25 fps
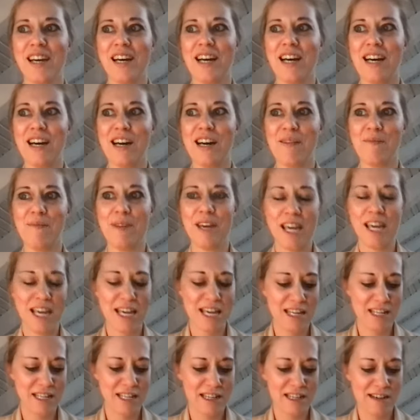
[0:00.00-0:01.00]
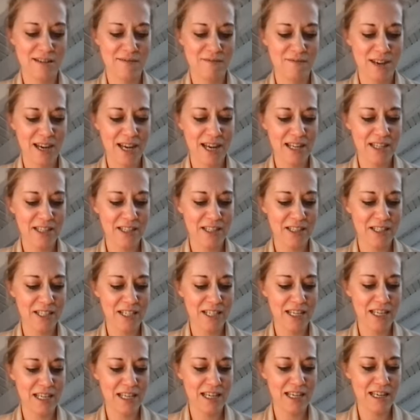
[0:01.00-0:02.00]
And has
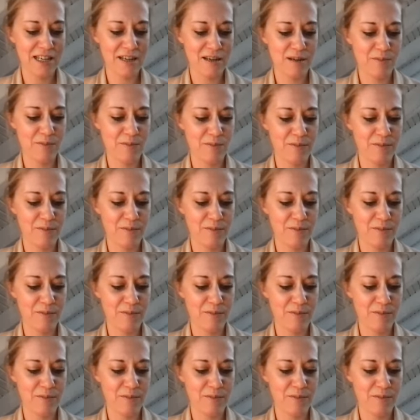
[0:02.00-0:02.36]
the